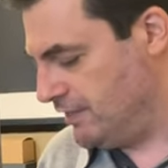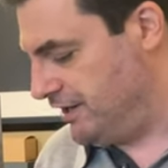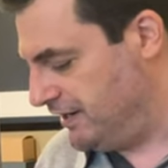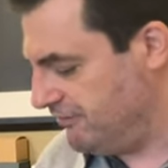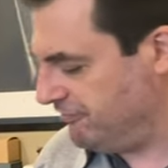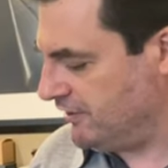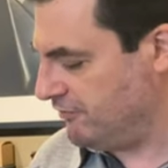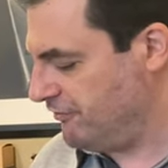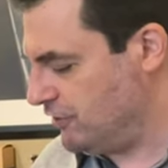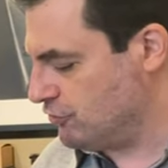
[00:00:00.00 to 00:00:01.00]
The nifty
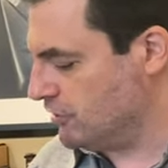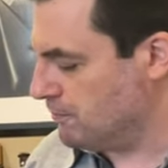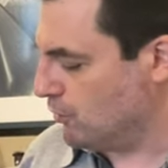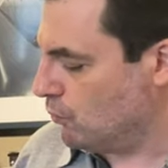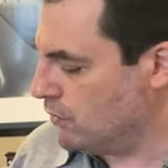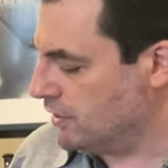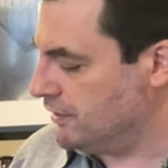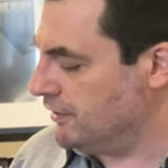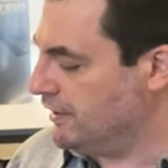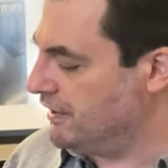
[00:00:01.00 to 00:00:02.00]
feature number
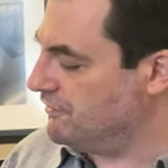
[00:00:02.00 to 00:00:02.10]
one